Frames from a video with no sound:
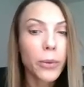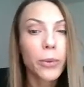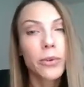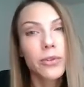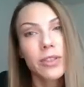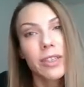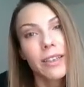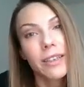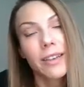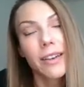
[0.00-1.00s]
who was
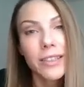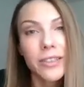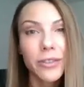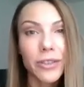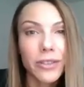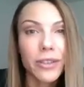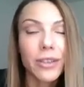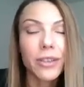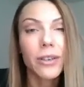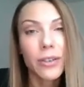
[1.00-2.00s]
an
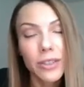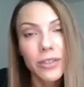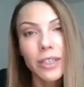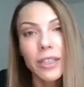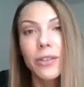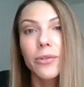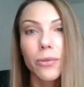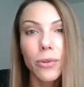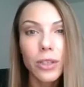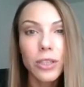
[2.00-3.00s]
Austrian
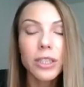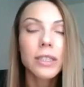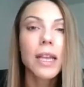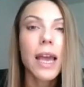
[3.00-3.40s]
neurologist